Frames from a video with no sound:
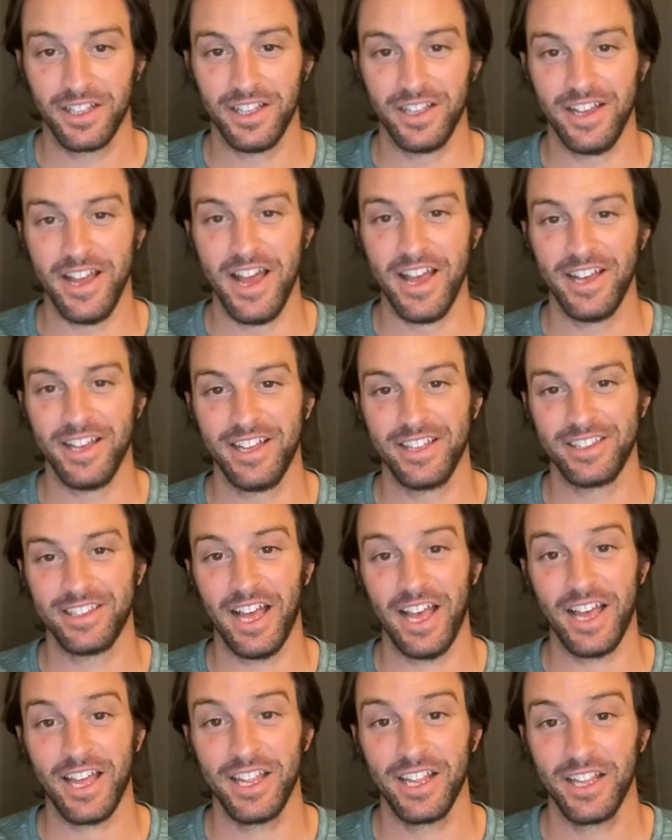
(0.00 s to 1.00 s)

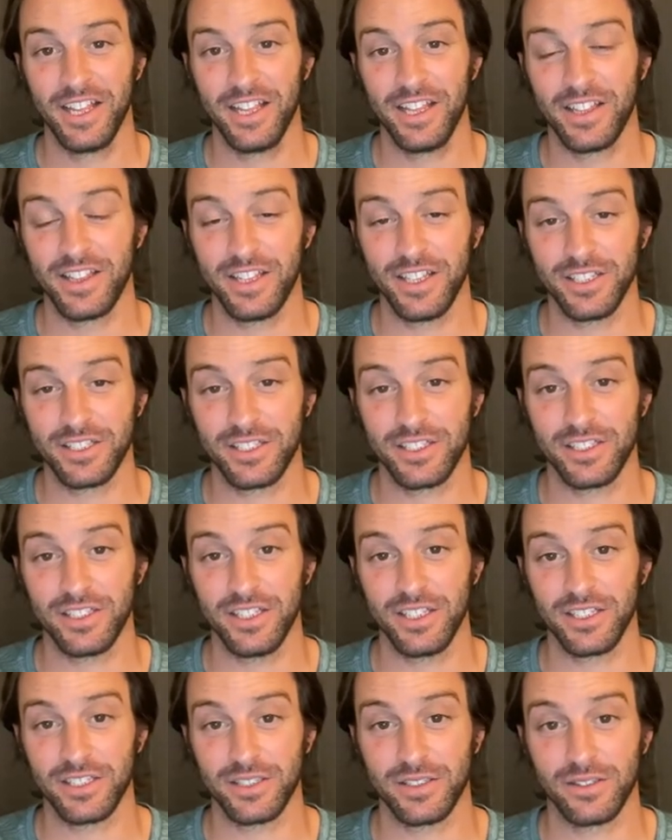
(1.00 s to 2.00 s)
that this
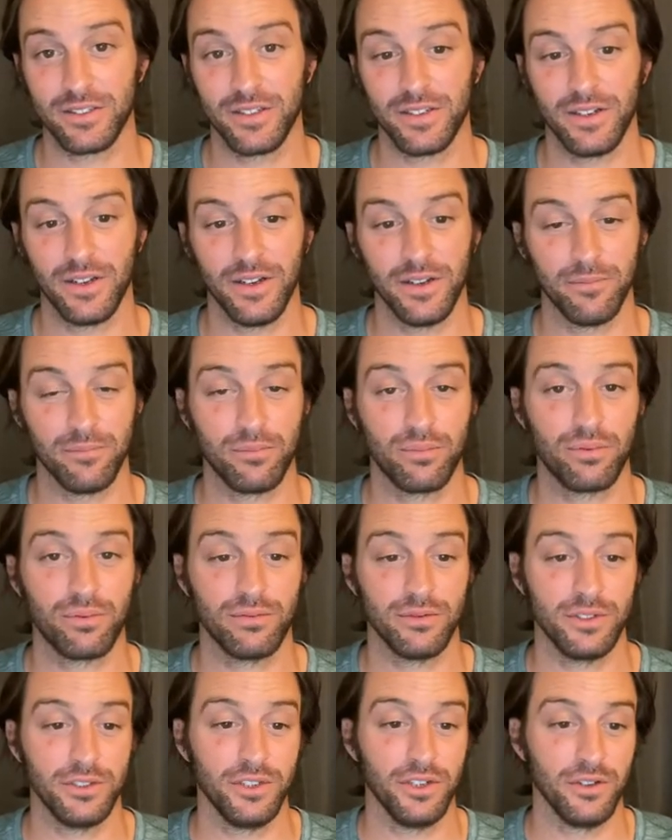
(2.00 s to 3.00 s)
this
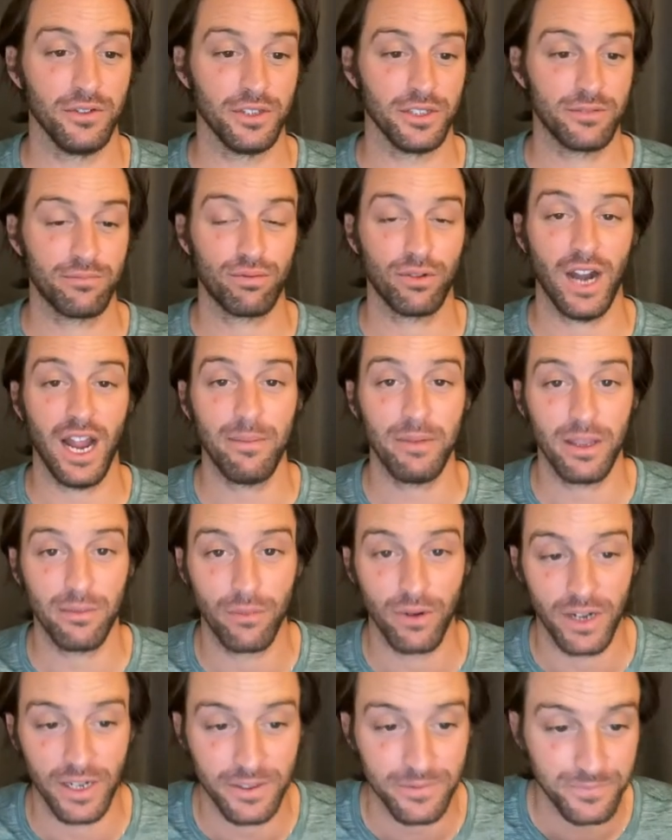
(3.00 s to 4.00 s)
you know this primate
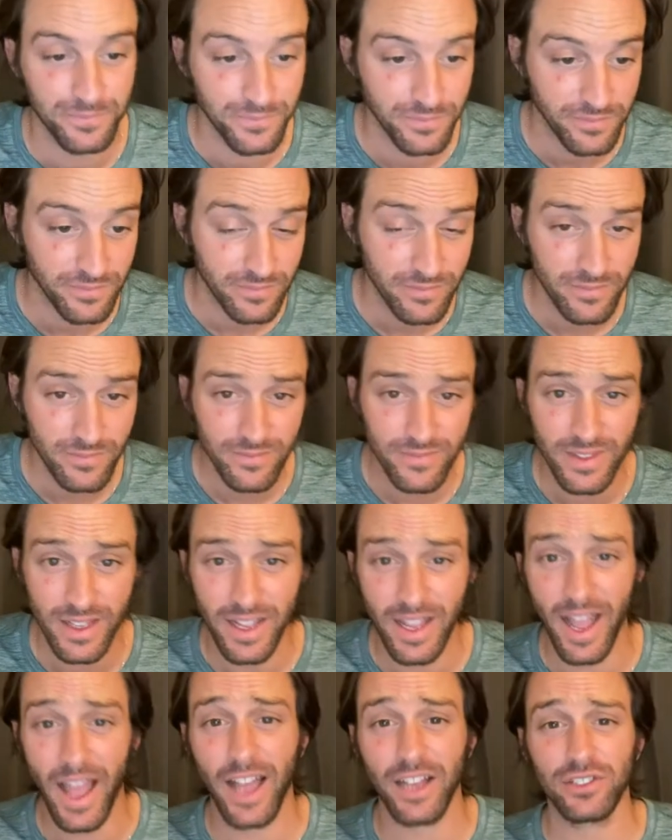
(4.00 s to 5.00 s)
brain
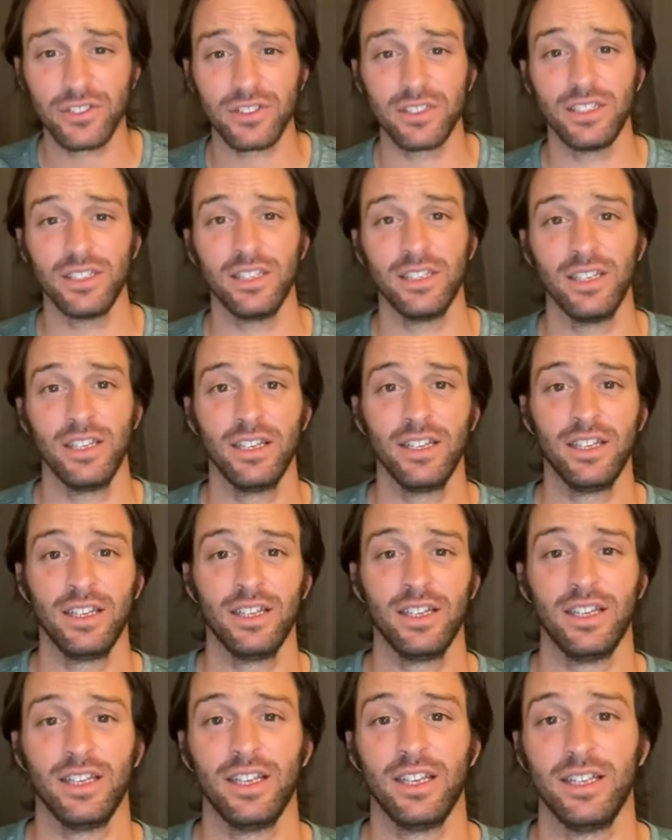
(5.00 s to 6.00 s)
actually
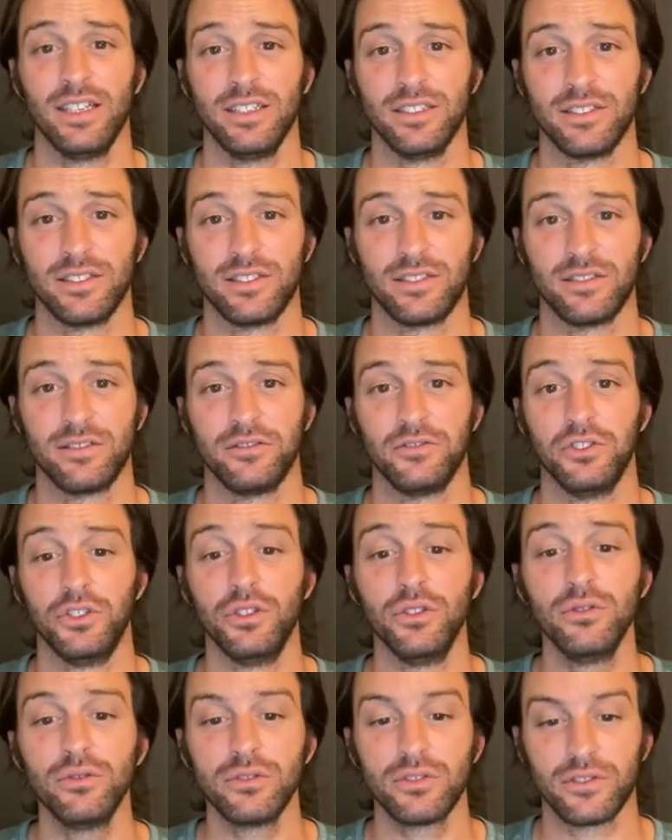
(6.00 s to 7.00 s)
is
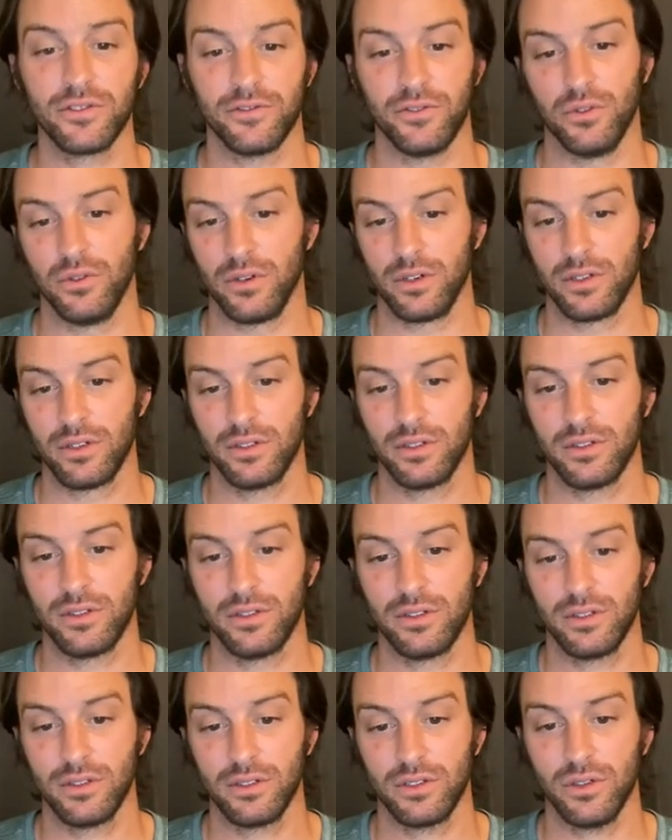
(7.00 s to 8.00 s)
used for.
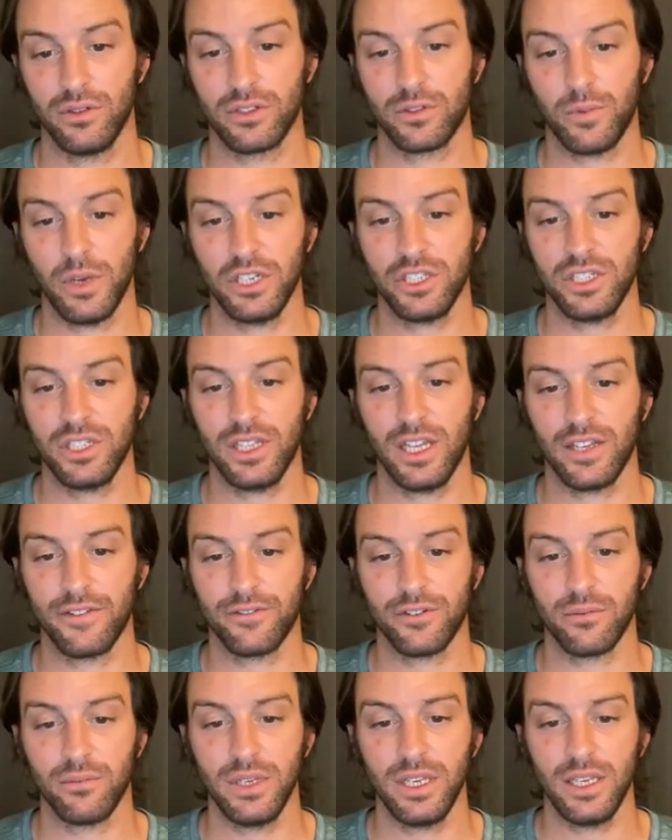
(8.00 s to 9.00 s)
So especially like
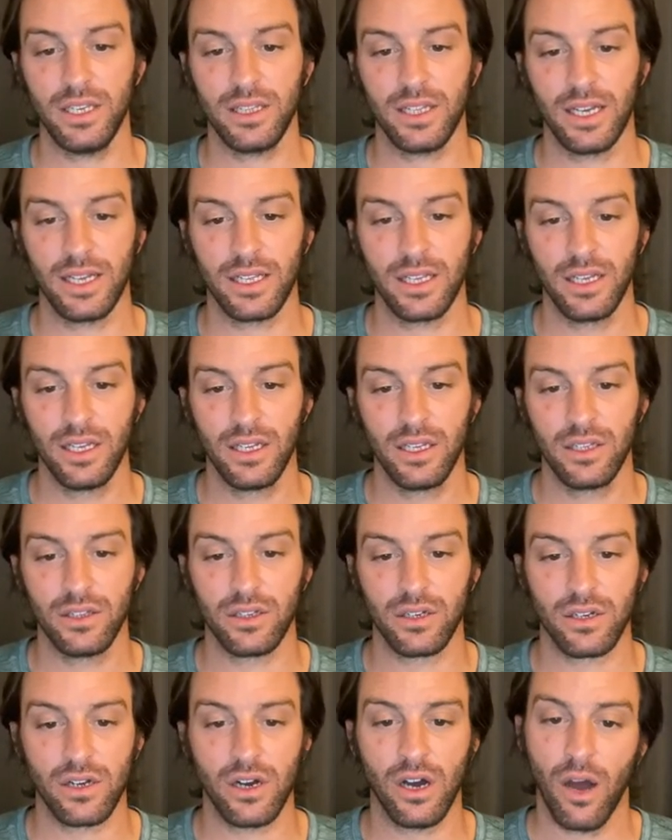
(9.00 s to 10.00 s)
for me like
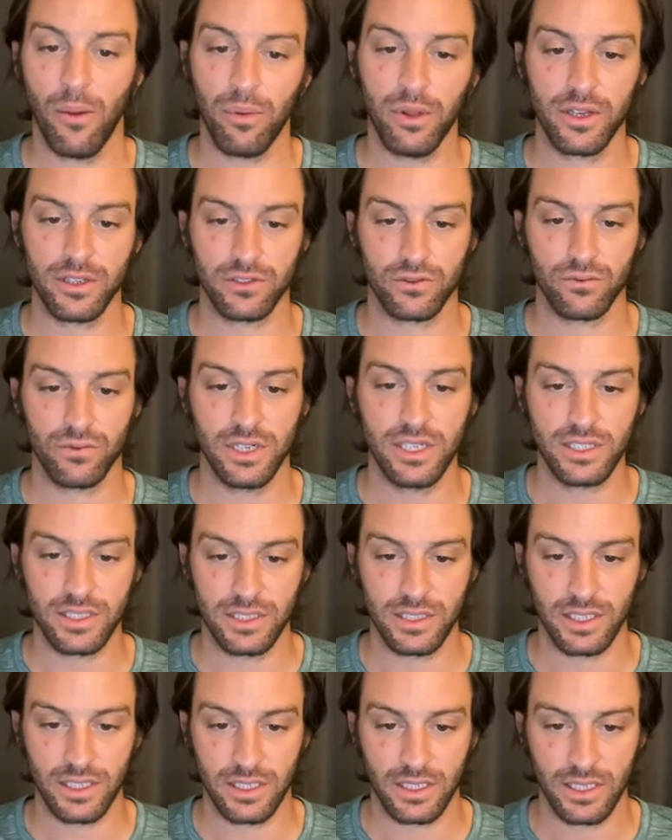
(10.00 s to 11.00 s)
the complex
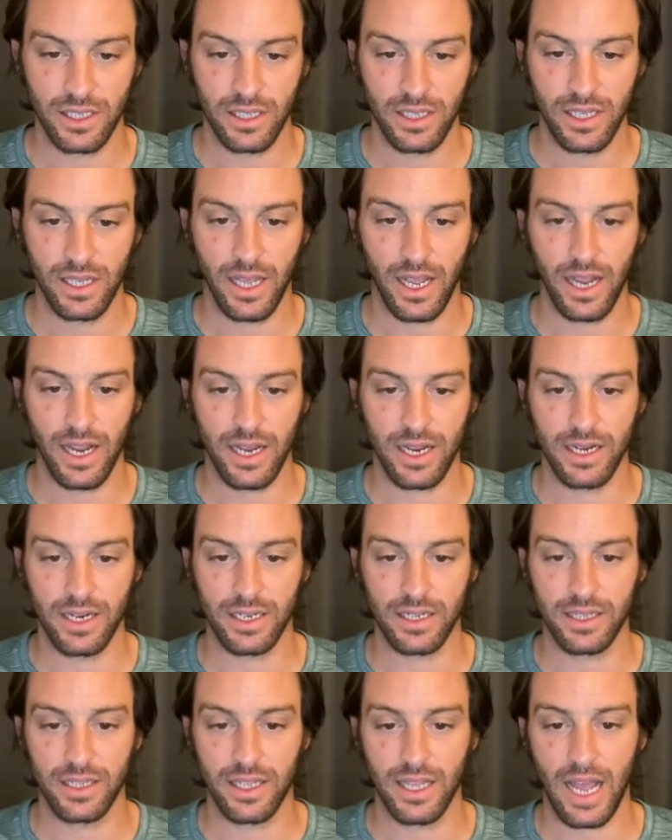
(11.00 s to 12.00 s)
reasoning and
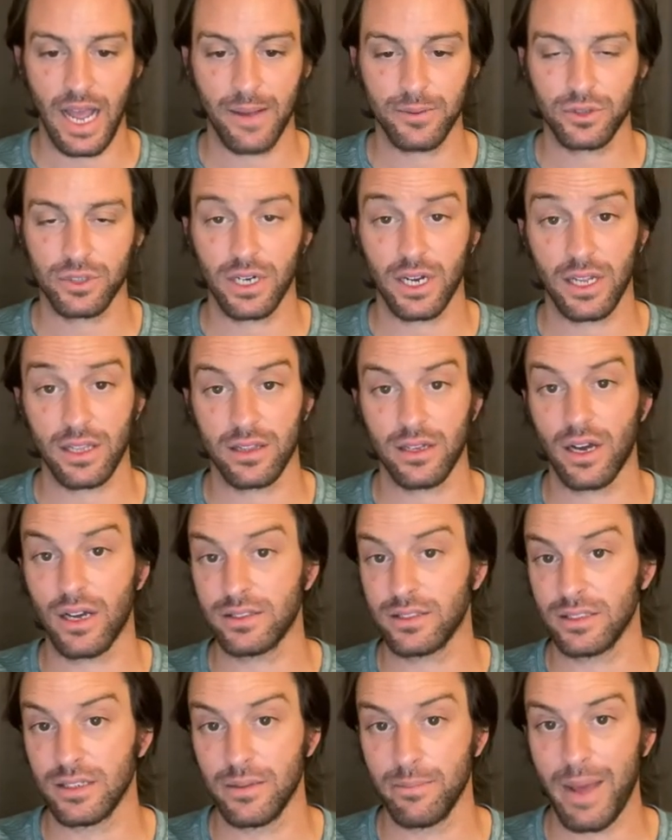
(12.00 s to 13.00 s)
the abstract
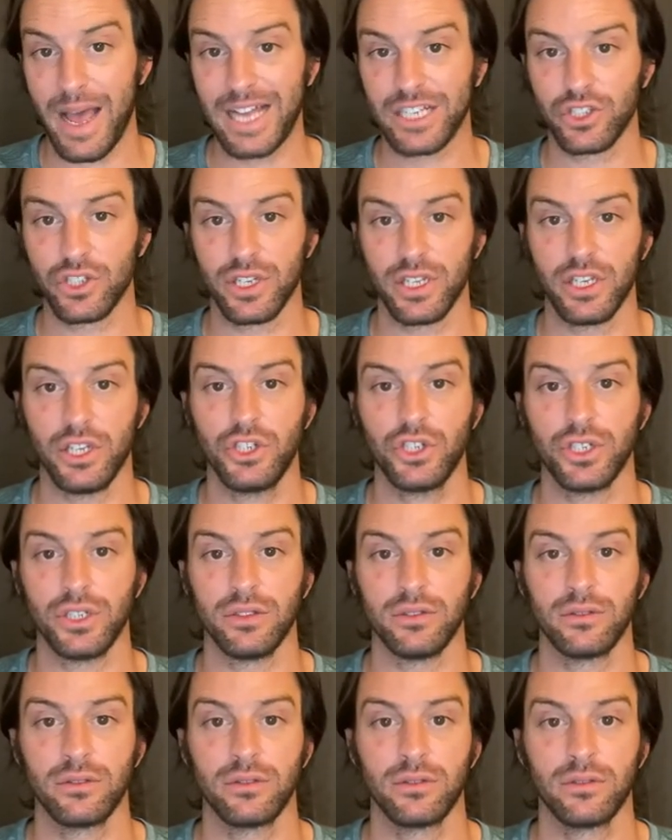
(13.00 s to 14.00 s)
thoughts and imagination